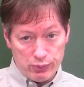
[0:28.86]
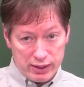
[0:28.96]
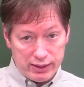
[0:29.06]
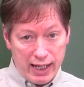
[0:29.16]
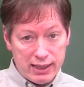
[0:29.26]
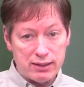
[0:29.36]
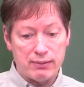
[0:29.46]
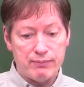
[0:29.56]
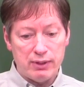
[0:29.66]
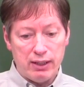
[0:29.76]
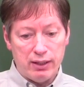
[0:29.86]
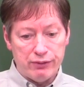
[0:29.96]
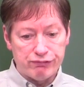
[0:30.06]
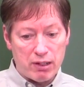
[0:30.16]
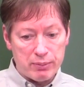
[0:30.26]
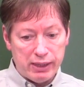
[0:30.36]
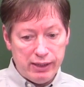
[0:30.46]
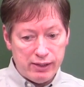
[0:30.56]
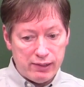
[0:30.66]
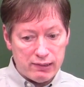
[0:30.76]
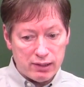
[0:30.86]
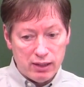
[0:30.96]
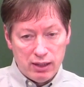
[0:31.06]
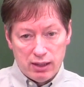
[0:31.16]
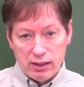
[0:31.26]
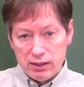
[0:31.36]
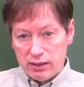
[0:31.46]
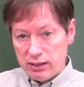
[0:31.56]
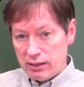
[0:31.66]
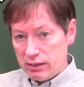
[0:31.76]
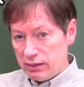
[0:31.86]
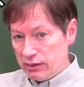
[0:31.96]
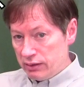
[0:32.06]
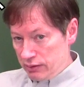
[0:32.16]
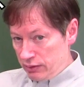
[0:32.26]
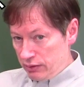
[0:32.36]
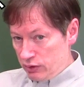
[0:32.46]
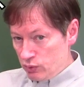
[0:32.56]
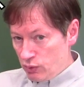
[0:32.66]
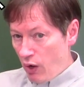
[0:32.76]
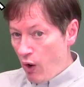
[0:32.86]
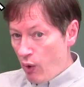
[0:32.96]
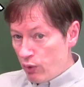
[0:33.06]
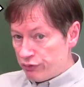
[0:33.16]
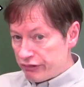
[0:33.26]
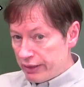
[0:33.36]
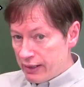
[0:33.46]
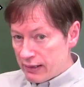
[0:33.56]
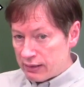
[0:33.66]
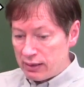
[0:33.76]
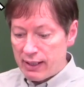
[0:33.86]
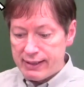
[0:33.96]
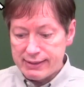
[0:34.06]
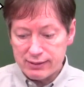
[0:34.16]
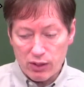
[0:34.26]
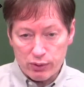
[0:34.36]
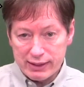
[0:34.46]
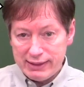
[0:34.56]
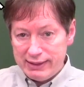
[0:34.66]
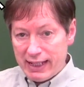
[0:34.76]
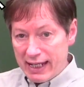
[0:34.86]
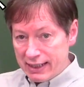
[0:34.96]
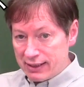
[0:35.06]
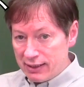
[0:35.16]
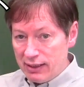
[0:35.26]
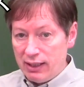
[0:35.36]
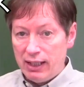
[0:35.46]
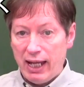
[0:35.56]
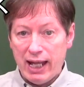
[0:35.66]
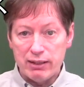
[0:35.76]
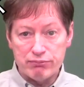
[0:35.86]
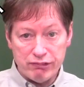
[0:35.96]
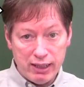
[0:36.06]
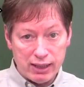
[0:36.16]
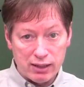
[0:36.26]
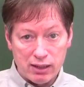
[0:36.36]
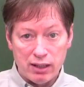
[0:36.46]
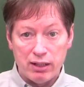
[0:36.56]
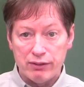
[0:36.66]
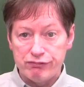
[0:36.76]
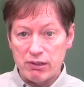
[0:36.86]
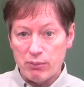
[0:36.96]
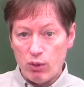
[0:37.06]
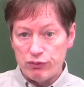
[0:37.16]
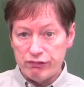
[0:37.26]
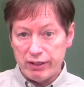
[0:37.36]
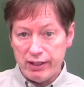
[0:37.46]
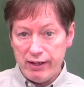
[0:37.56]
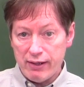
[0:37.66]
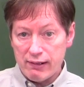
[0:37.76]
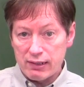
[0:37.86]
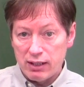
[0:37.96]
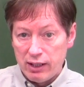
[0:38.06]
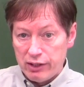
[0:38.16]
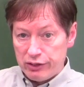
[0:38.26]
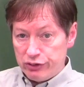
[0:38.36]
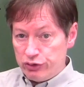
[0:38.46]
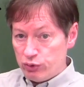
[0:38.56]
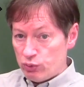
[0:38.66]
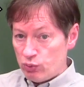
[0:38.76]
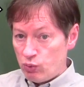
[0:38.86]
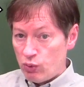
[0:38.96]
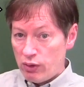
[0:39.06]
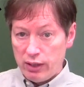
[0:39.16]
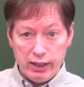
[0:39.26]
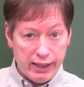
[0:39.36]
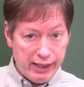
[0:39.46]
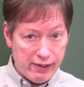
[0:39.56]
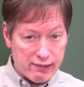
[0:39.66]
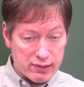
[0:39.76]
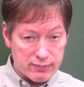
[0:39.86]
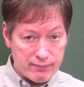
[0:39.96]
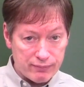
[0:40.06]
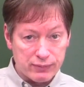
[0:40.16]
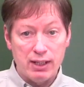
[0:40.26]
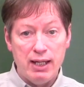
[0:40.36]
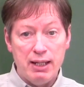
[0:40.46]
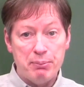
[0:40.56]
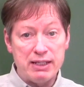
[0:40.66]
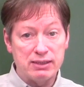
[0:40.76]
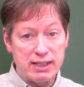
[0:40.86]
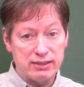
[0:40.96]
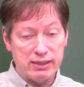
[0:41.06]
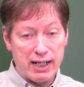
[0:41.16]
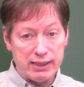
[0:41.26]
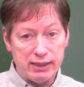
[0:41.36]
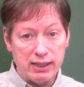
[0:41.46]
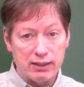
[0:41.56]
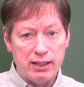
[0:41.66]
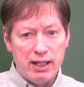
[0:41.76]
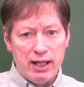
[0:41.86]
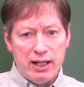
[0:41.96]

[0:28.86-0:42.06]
with take, from here to over there, so take. And bring from over there to here. Basically, that's the idea.